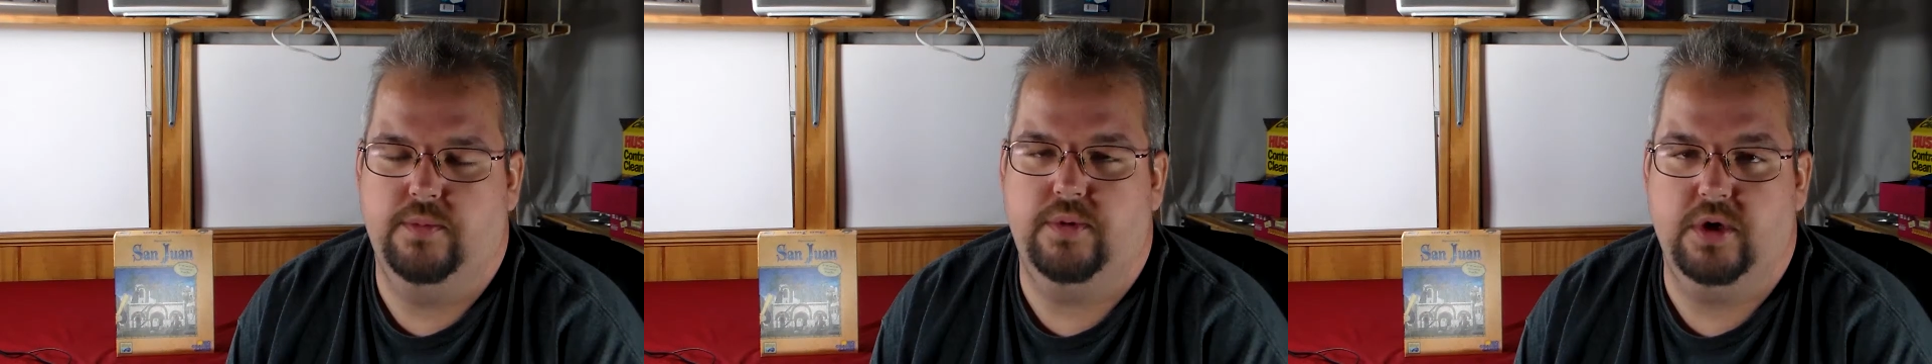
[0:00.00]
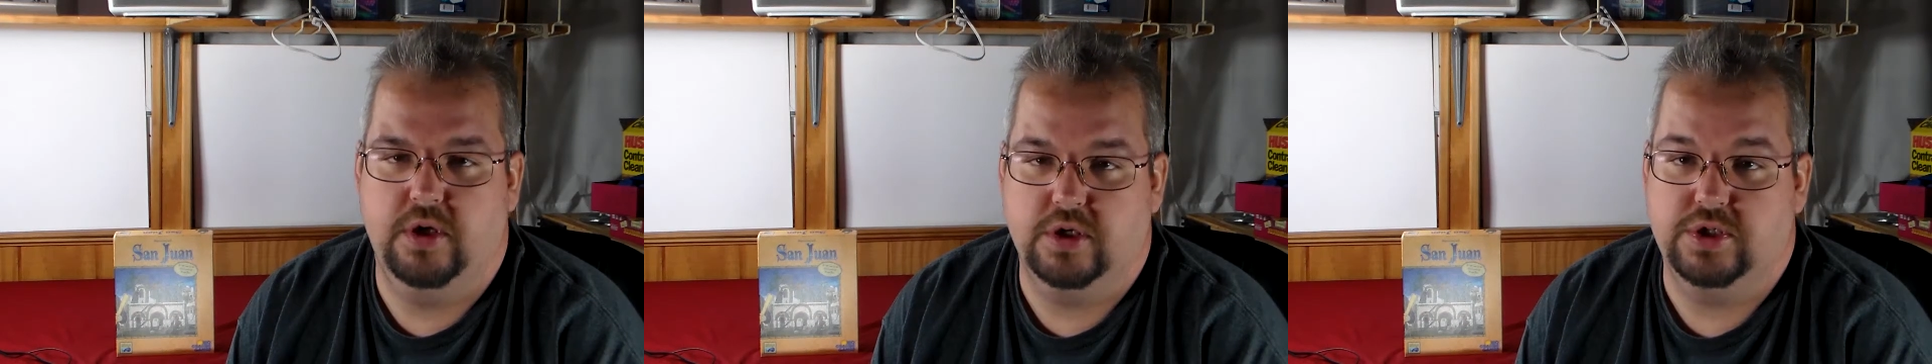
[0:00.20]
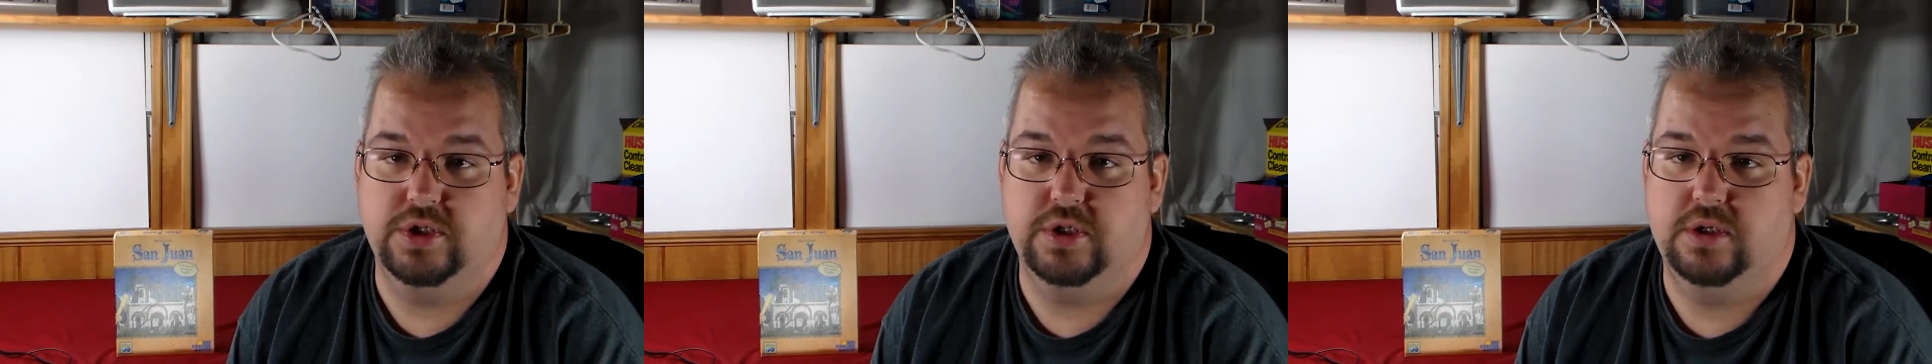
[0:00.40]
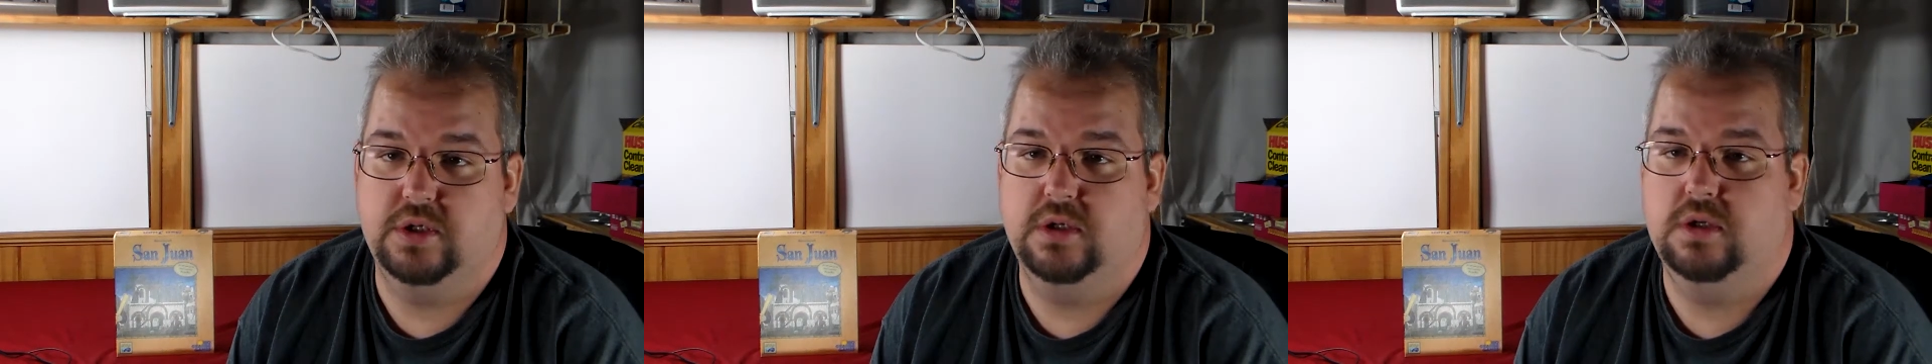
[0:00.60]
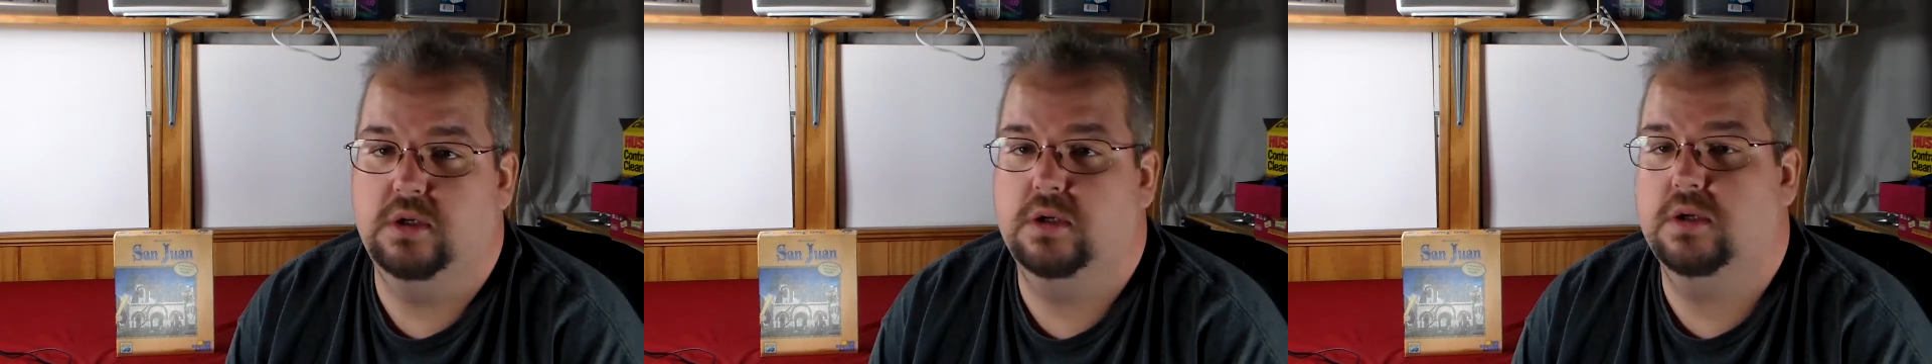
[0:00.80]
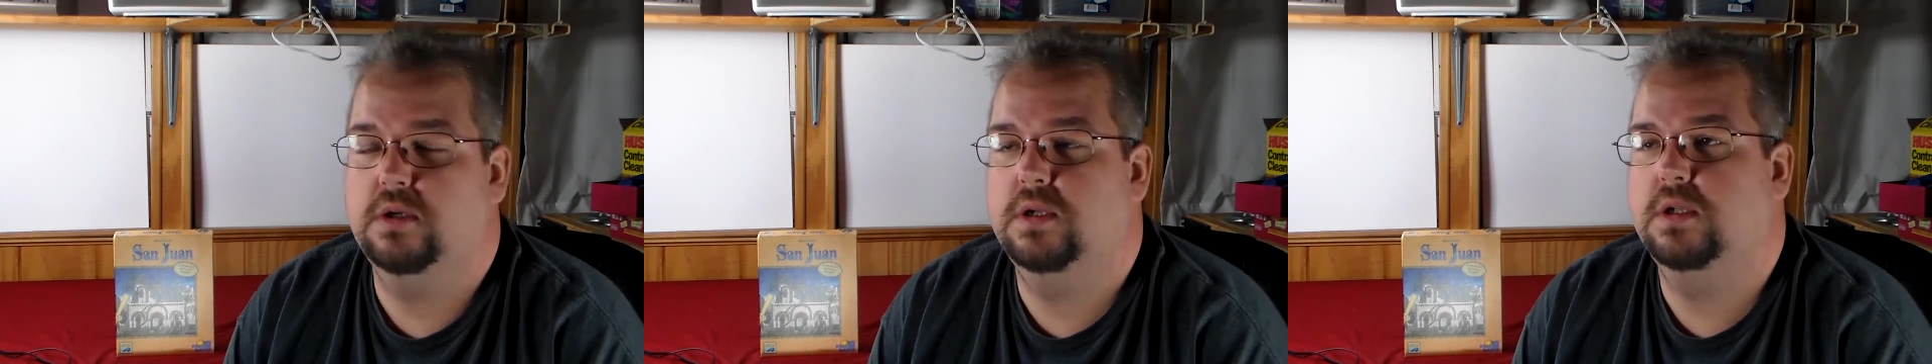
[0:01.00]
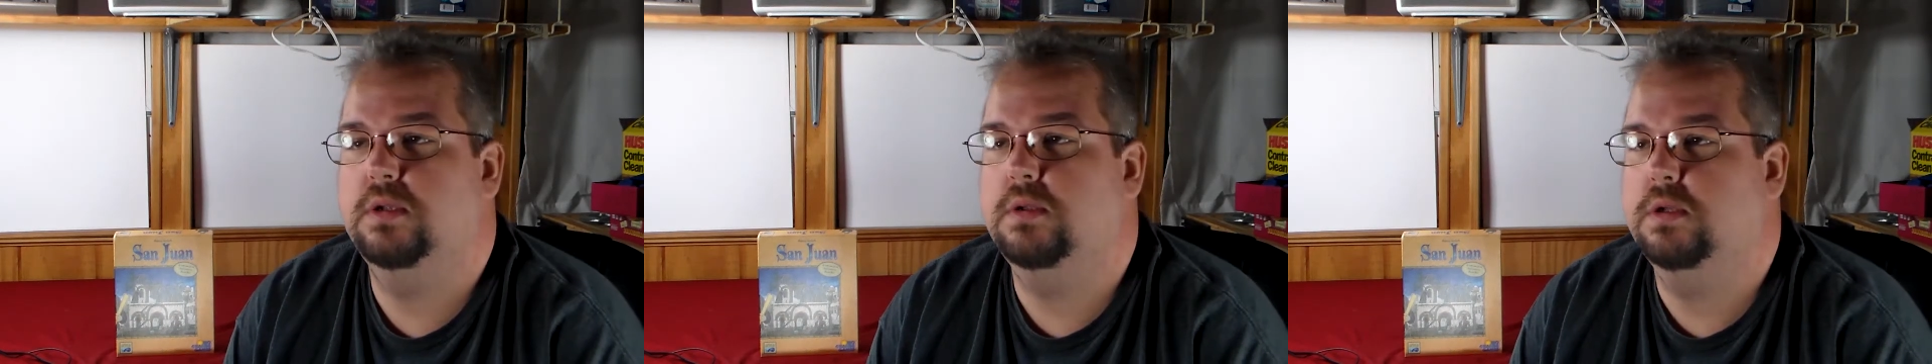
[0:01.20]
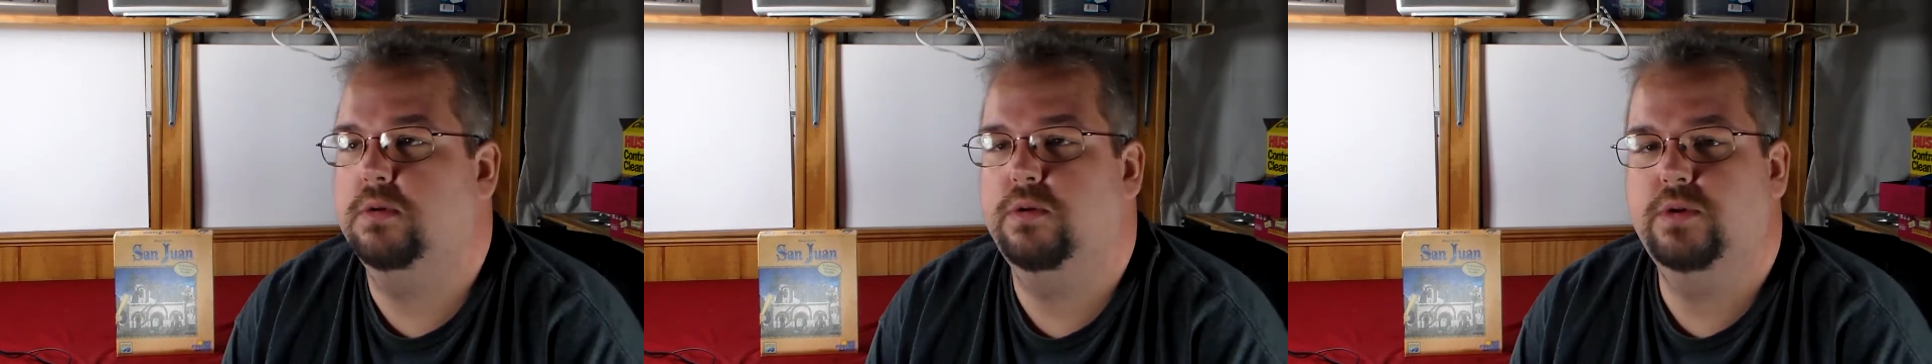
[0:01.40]
the production. You know, you,
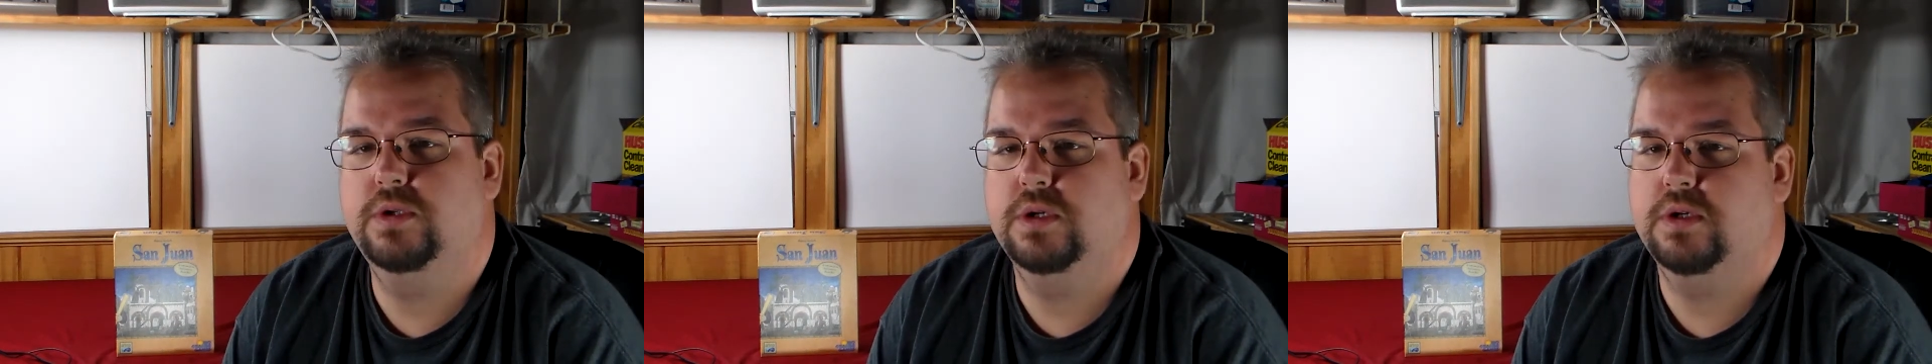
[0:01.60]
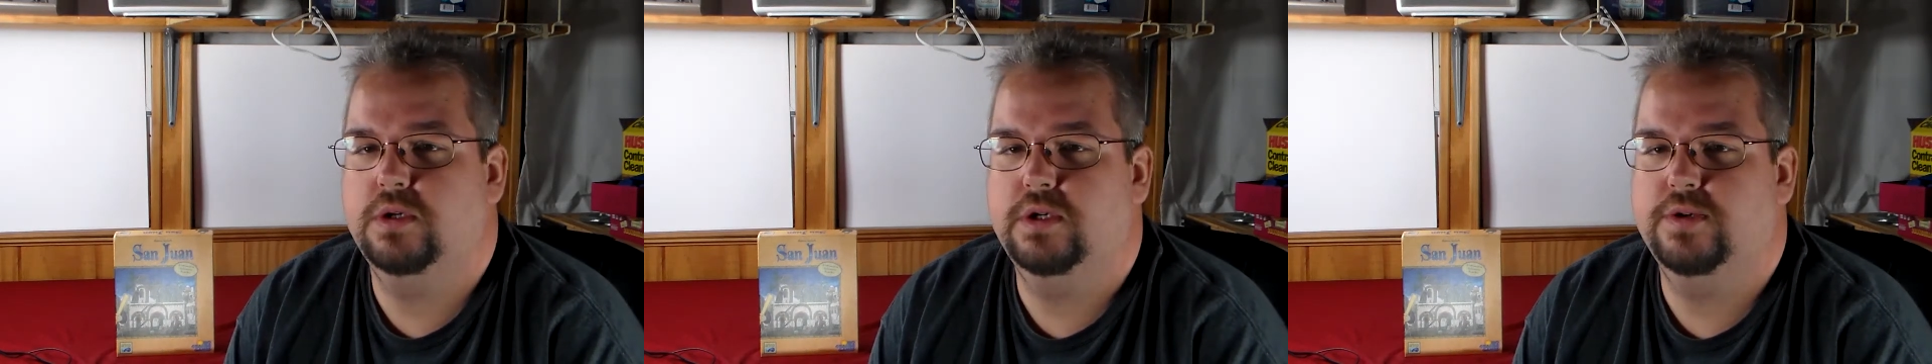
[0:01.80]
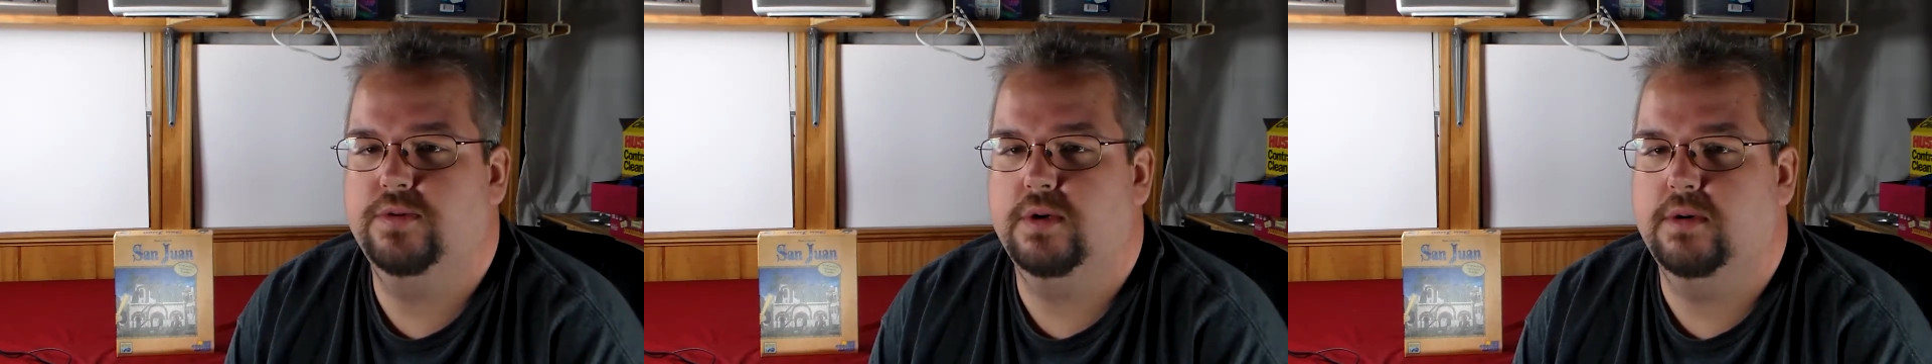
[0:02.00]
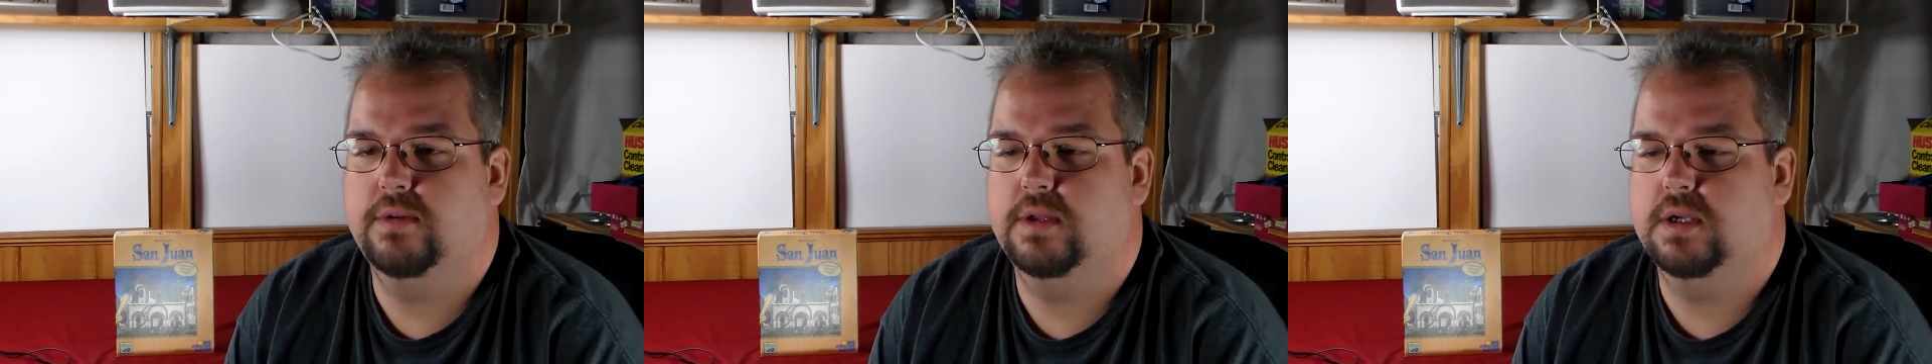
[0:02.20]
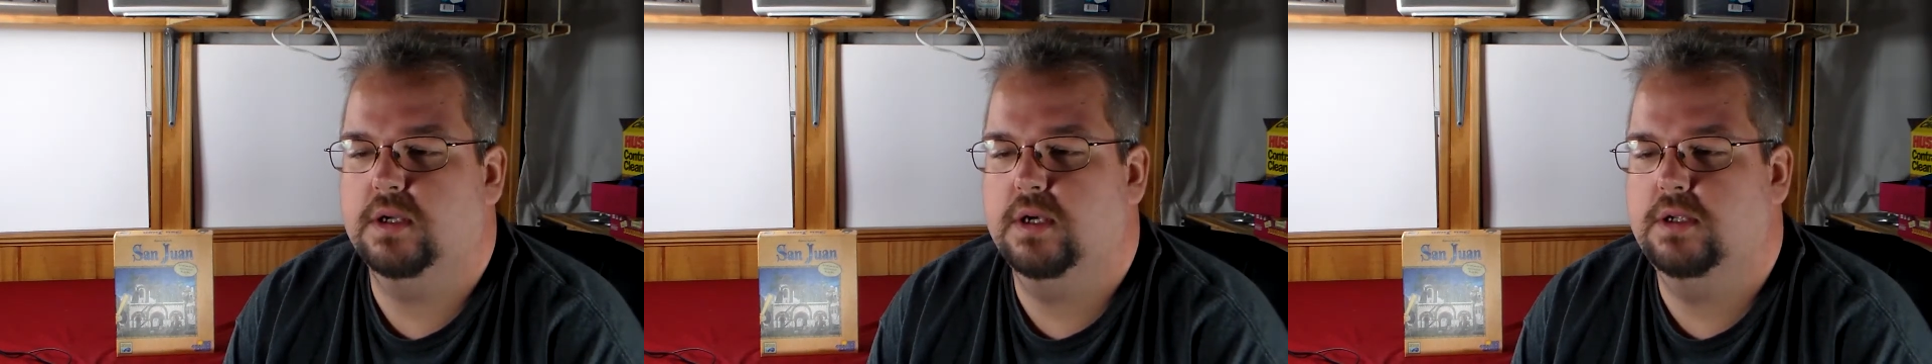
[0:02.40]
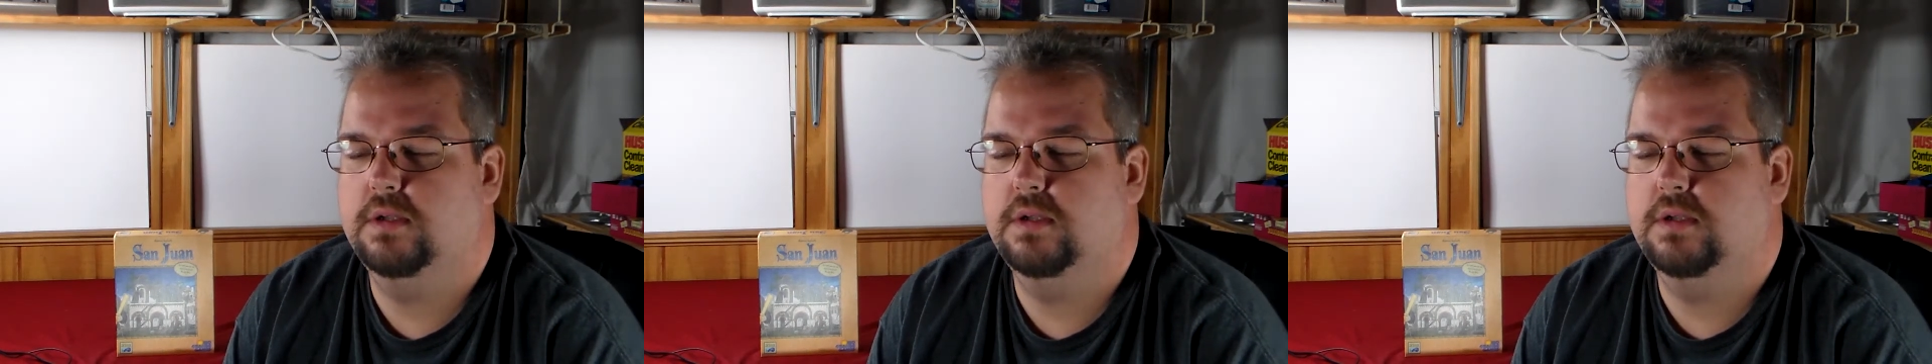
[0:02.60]
you use the cards for everything.